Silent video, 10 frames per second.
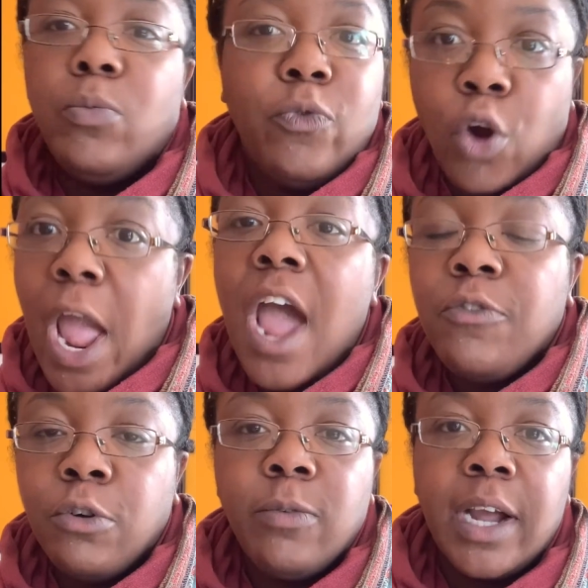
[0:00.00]

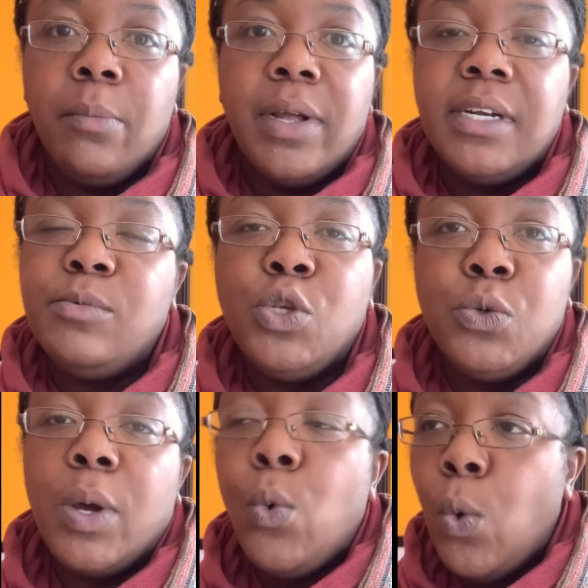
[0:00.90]
forever recommend them
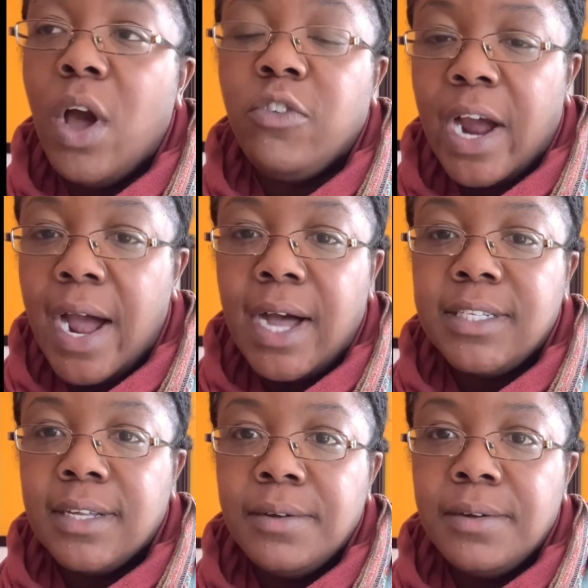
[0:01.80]
to whoever asks,